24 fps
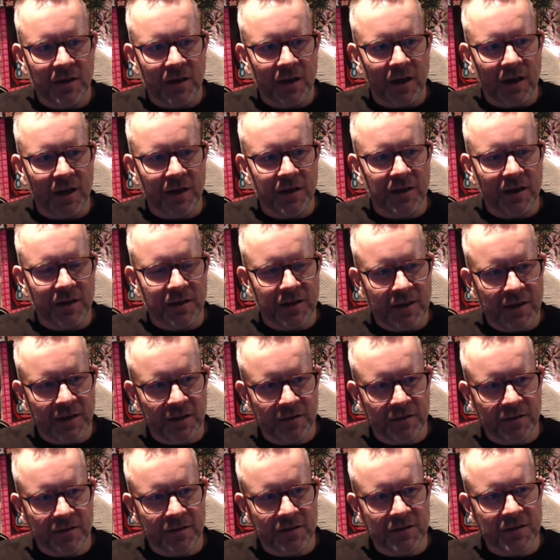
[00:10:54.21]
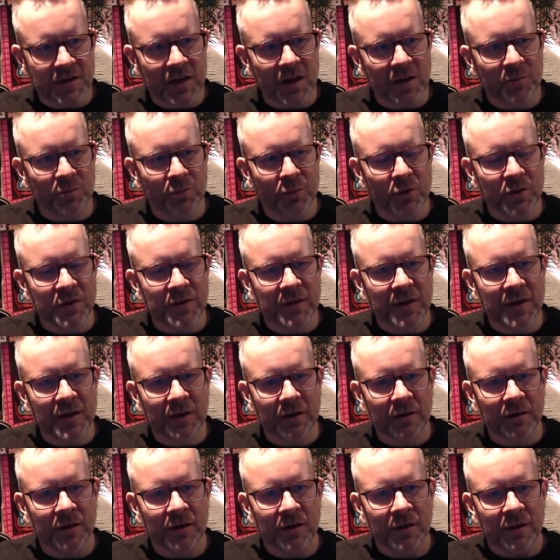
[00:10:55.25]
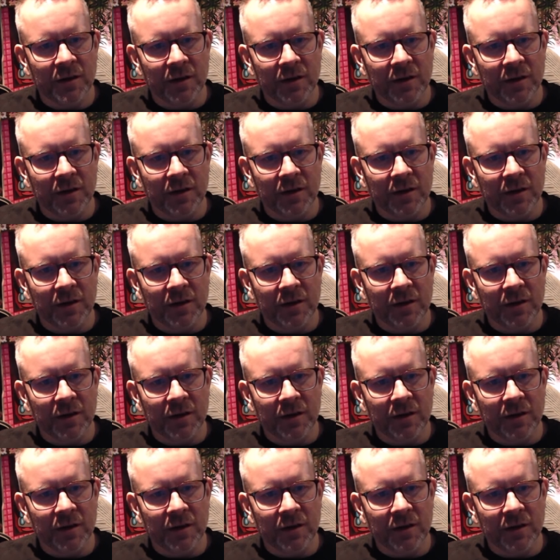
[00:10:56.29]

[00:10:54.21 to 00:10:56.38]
I hit this endpoint here.